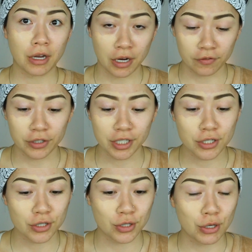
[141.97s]

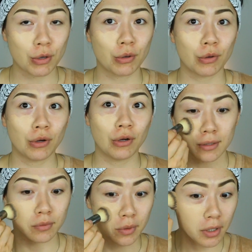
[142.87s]
coverage, so
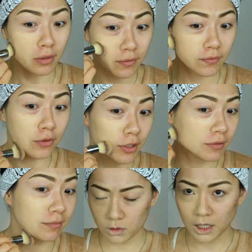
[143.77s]
that's what we're going
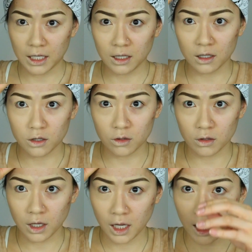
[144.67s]
for. I got a little
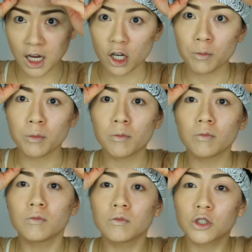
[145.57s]
hair
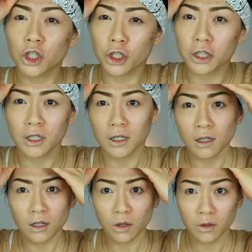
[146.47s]
turd
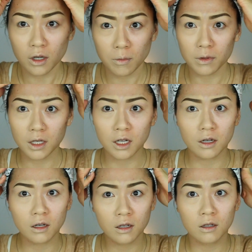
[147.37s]
going up in
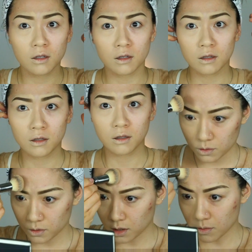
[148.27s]
here.
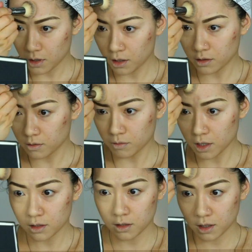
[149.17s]
So my hair is a
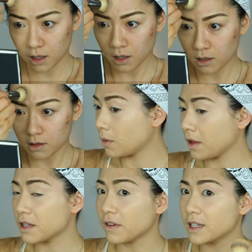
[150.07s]
mess today. Wow,
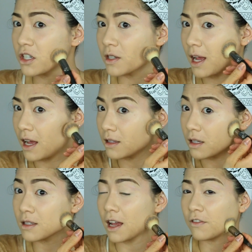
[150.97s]
this foundation
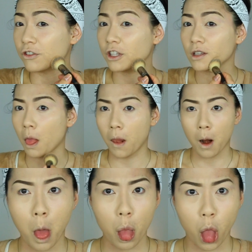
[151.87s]
does have really
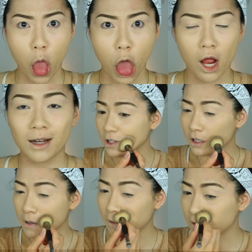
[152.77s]

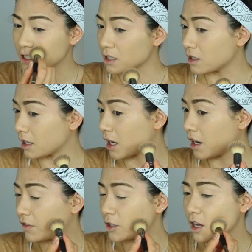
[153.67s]
good coverage, because look, it
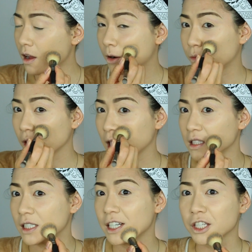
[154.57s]
covered
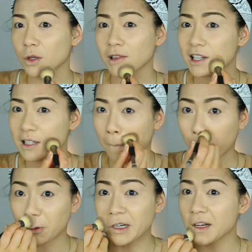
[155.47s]
Rolanda and Yolanda
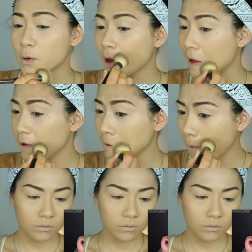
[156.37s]
pretty well.